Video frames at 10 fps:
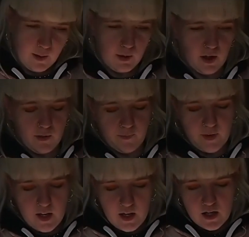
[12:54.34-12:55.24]
we go.
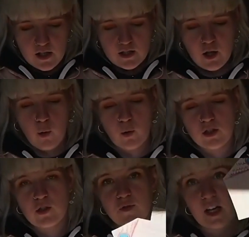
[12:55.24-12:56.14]
So
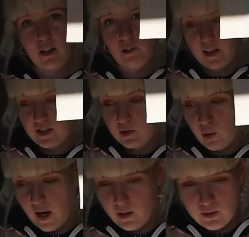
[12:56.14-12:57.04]
once you've decorated your
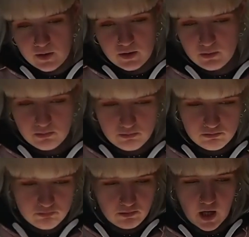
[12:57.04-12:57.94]
house,
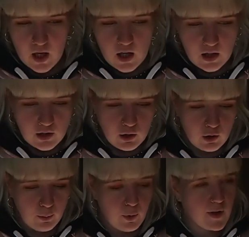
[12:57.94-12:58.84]
you
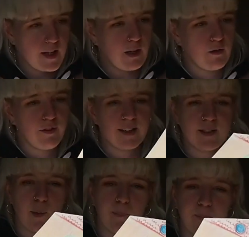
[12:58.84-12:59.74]
can put the little feet on.